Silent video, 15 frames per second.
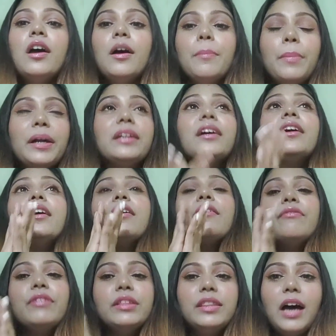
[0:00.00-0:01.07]
But
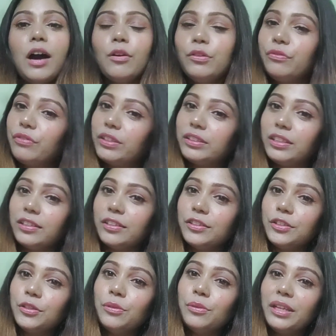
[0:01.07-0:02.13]
without further
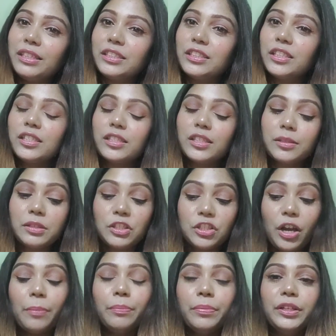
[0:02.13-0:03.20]
ado, let's just
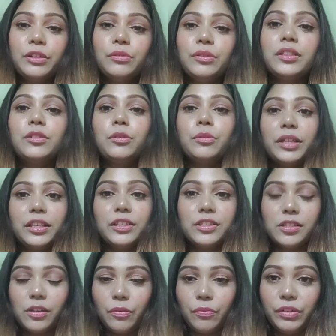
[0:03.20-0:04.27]
jump into the today's
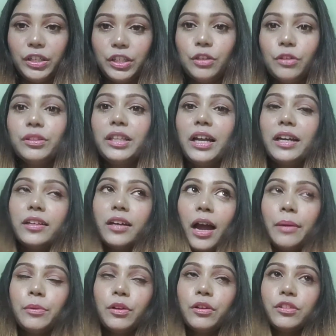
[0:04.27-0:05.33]
video that
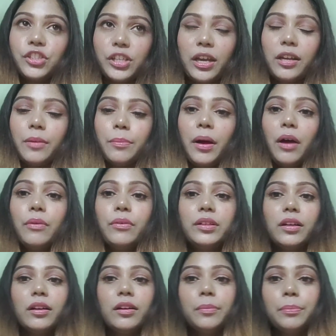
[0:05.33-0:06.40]
I'm gonna share about
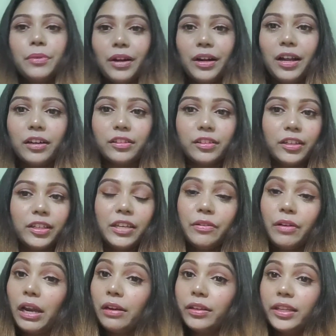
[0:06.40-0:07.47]
a product, a
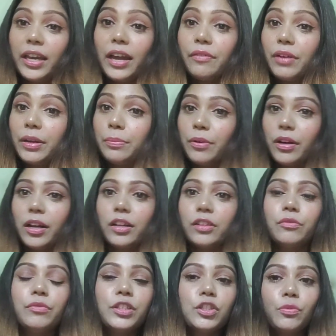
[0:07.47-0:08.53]
DIY product
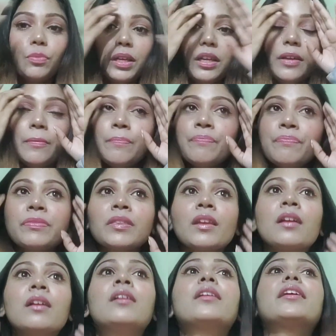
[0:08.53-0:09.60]
which we
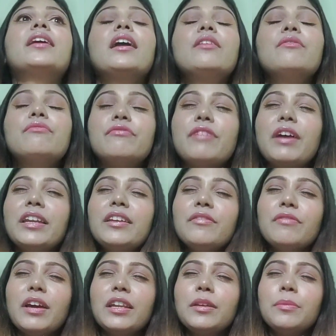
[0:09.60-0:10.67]
can
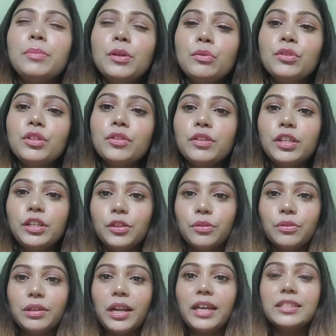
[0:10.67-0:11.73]
very beautifully
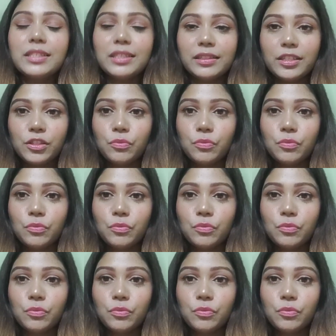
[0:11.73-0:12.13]
utilize in this